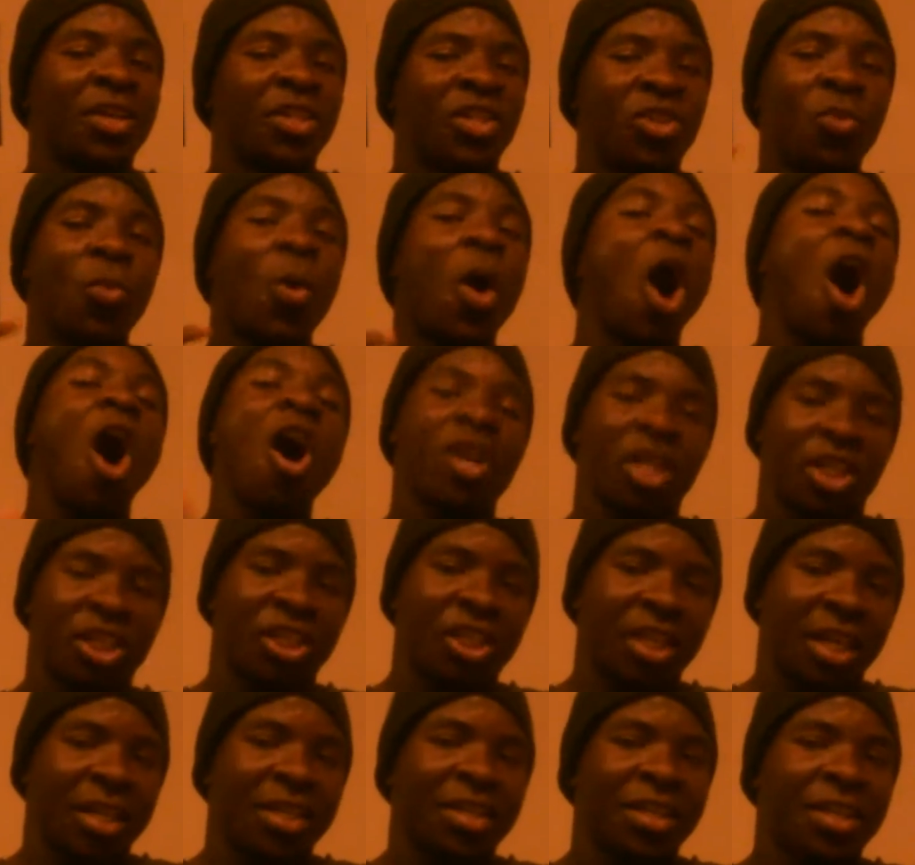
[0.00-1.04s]
you are
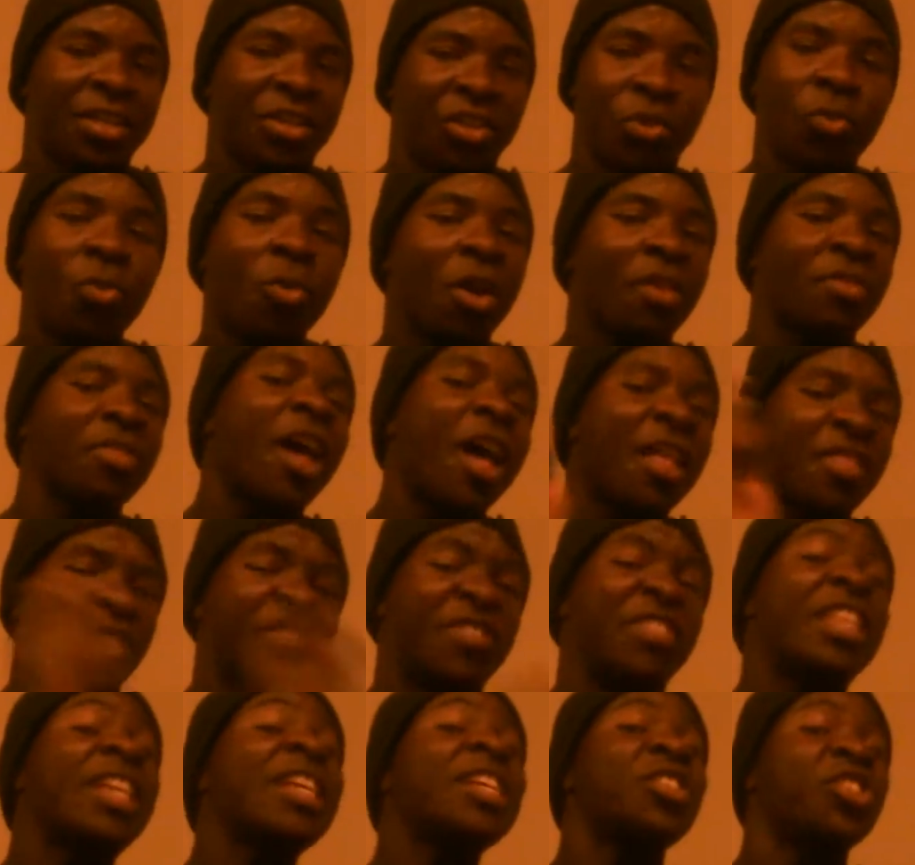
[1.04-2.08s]
shit. You are not
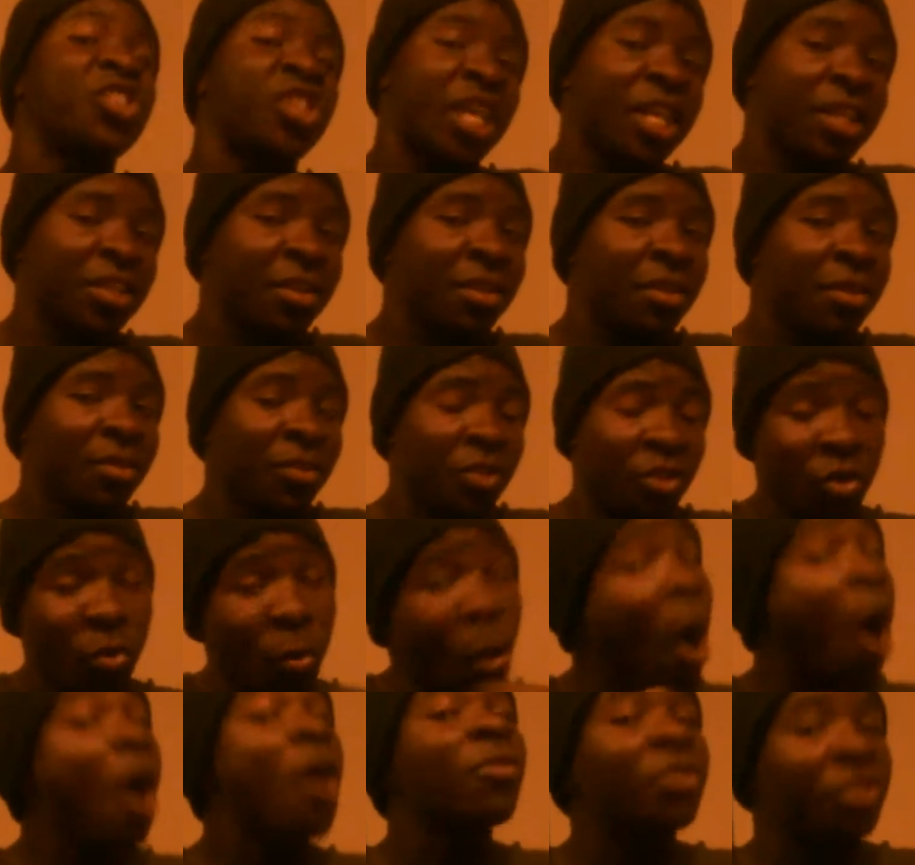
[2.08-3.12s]
the shit.
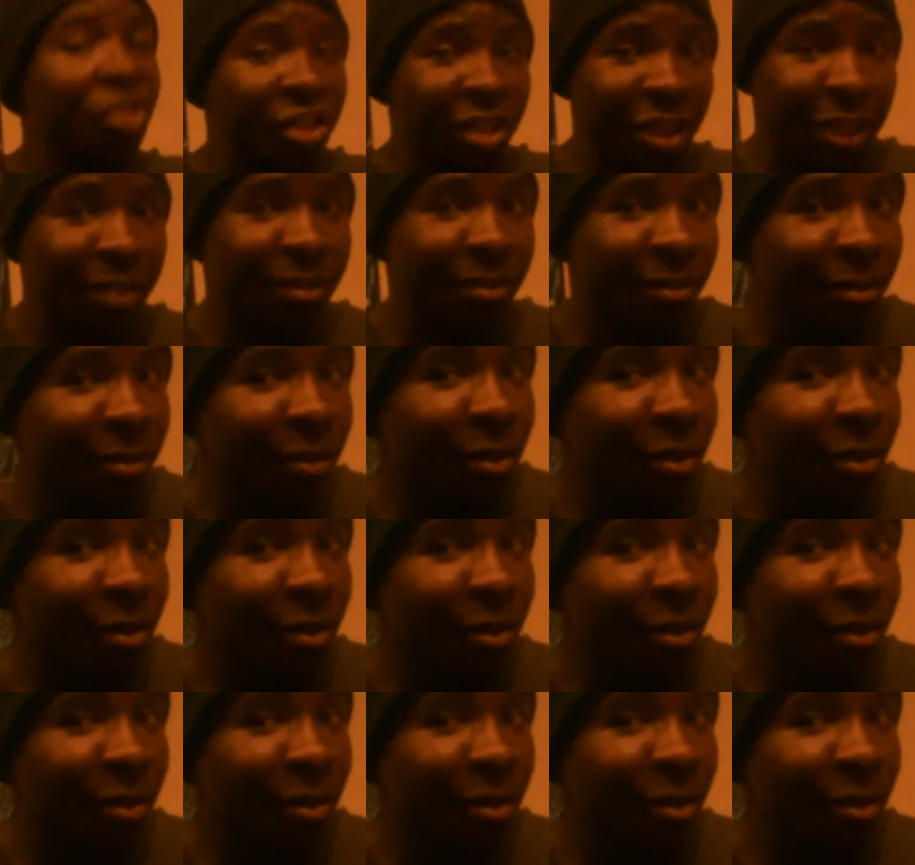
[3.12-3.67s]
You are shit.